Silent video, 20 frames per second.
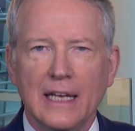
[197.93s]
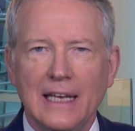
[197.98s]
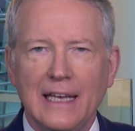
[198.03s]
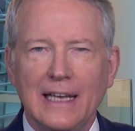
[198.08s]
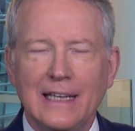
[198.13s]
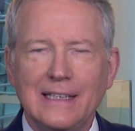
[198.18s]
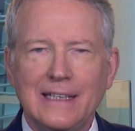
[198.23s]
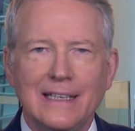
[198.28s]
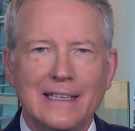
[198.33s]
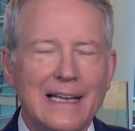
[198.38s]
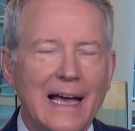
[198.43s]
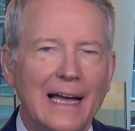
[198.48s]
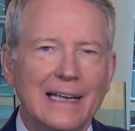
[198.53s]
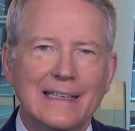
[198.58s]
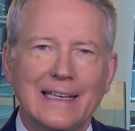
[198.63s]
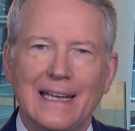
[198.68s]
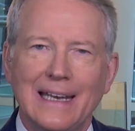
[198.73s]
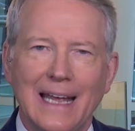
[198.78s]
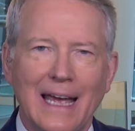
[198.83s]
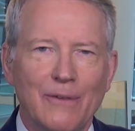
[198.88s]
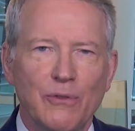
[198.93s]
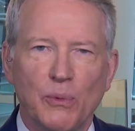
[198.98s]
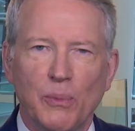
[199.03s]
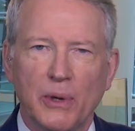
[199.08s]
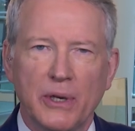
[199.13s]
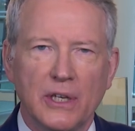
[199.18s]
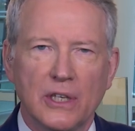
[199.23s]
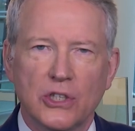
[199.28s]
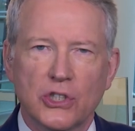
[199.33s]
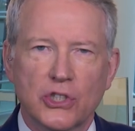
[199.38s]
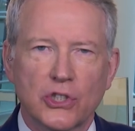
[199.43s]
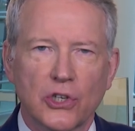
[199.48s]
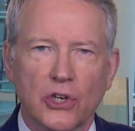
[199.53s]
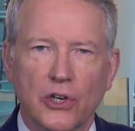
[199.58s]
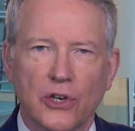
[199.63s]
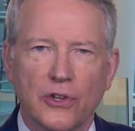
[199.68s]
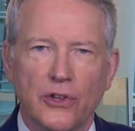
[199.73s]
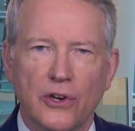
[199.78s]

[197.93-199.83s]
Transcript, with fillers: It did not get everybody insured.